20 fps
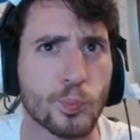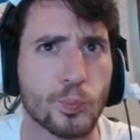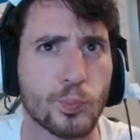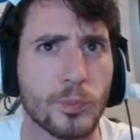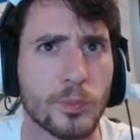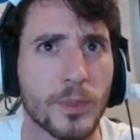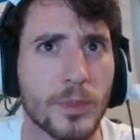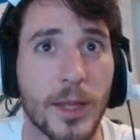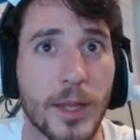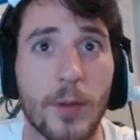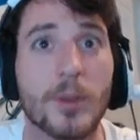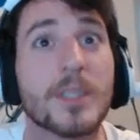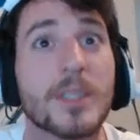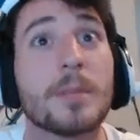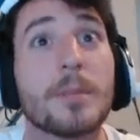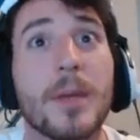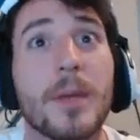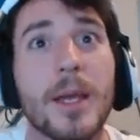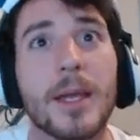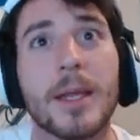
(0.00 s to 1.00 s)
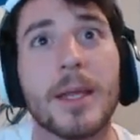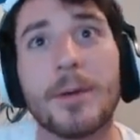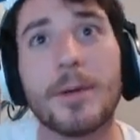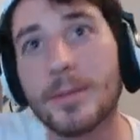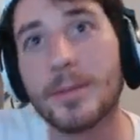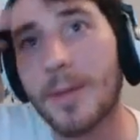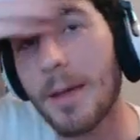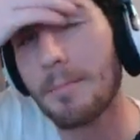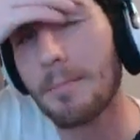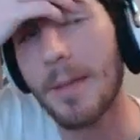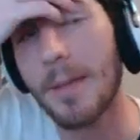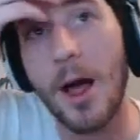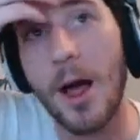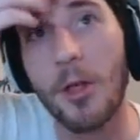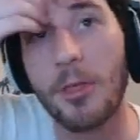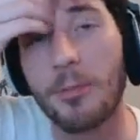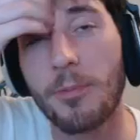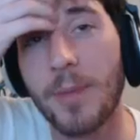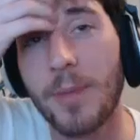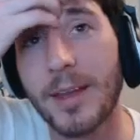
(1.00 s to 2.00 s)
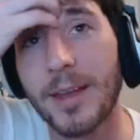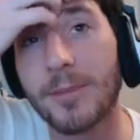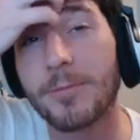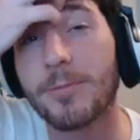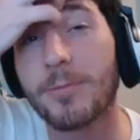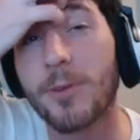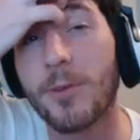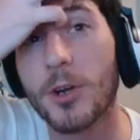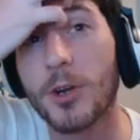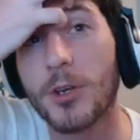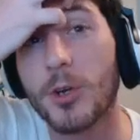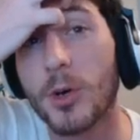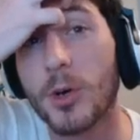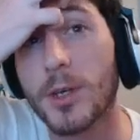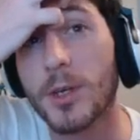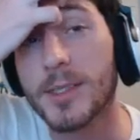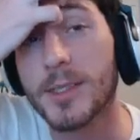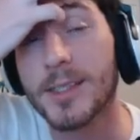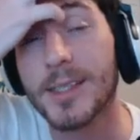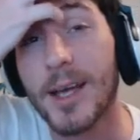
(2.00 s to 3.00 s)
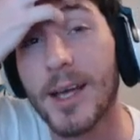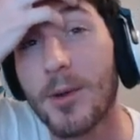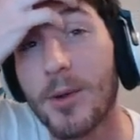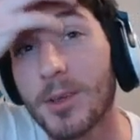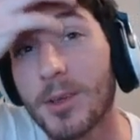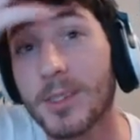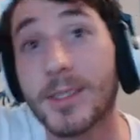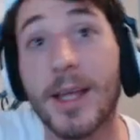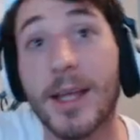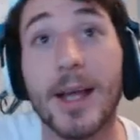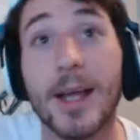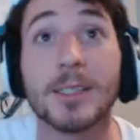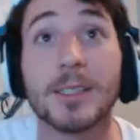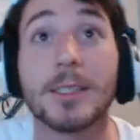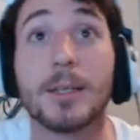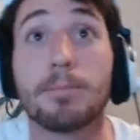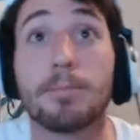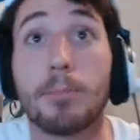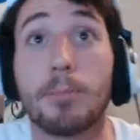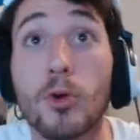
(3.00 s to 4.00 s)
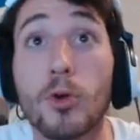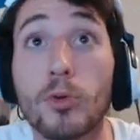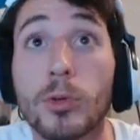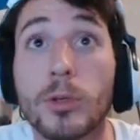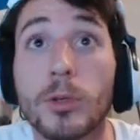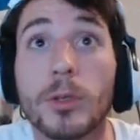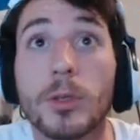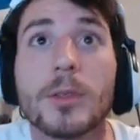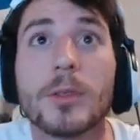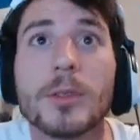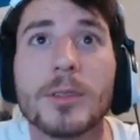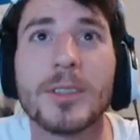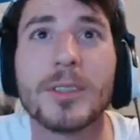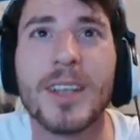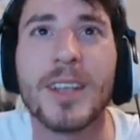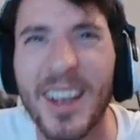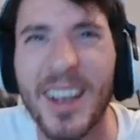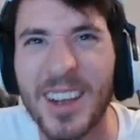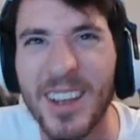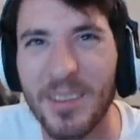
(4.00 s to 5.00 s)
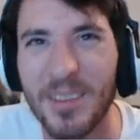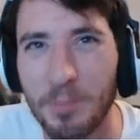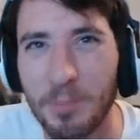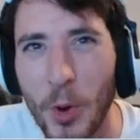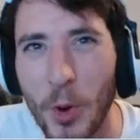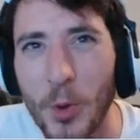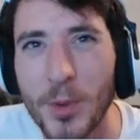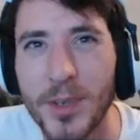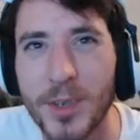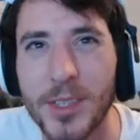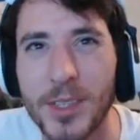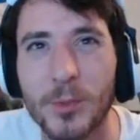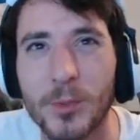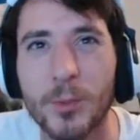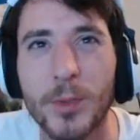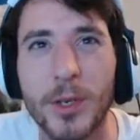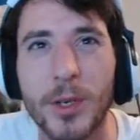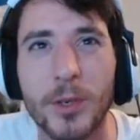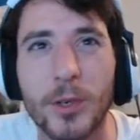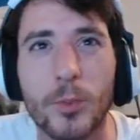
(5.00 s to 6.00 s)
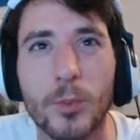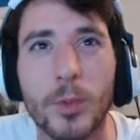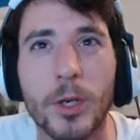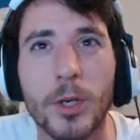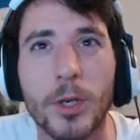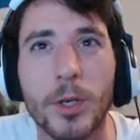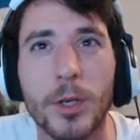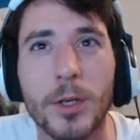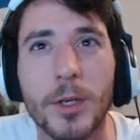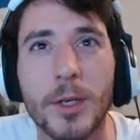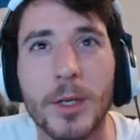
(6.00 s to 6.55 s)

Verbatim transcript: That wasn't me. That was my mouth making fart noises. That wasn't actually Putin. Putin is a weird word.